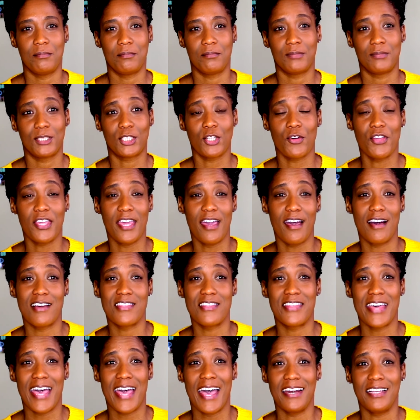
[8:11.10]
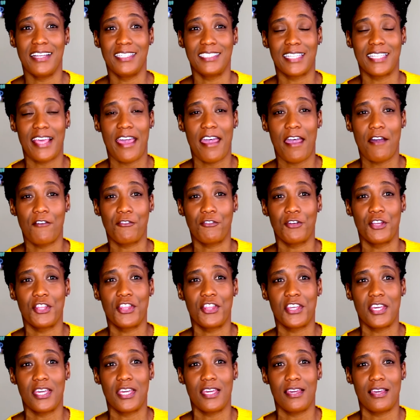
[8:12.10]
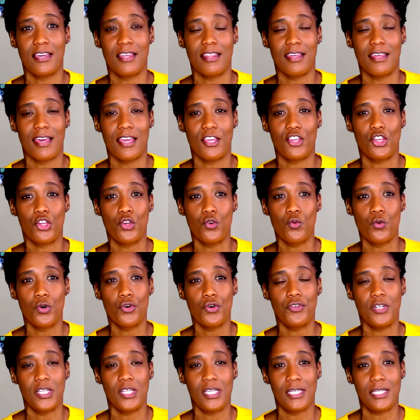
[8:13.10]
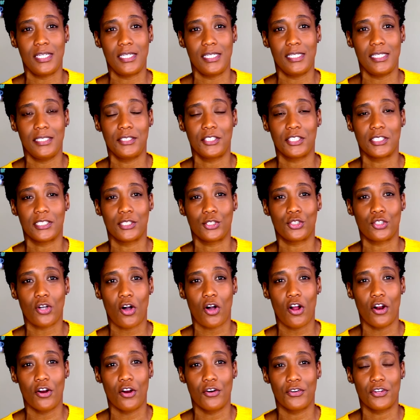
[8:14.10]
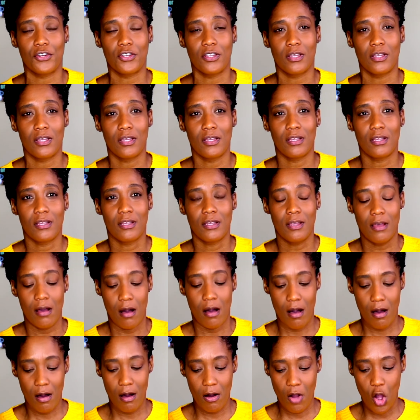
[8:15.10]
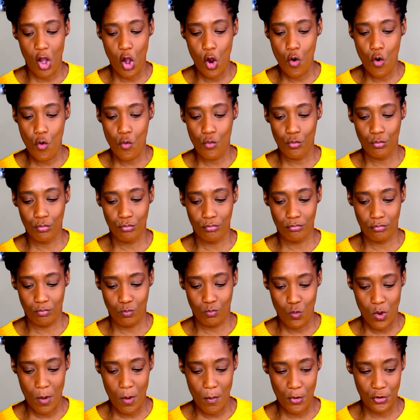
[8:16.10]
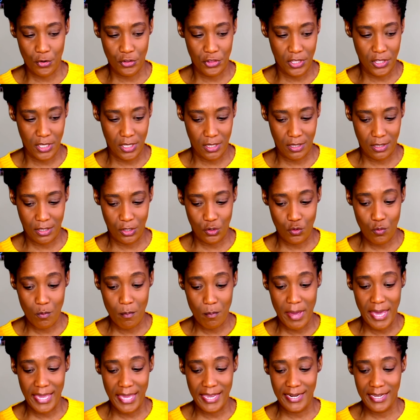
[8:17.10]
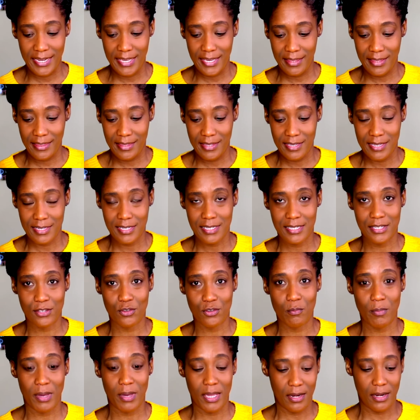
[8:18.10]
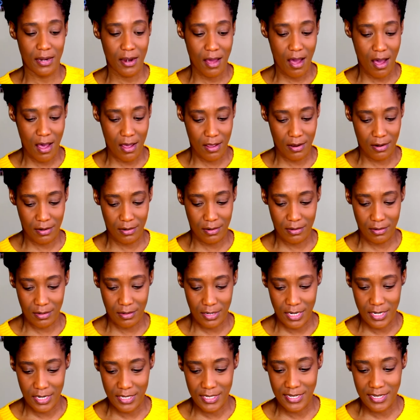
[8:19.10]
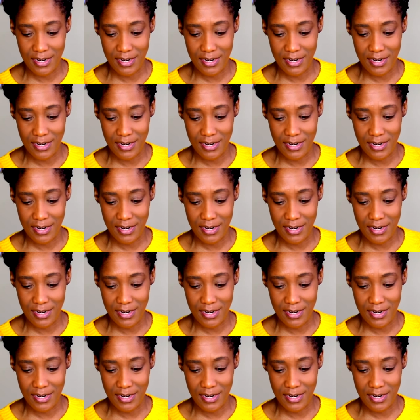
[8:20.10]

So yeah, that is everything that you will need to start. Oh, one more thing. You may need this, you may not. It is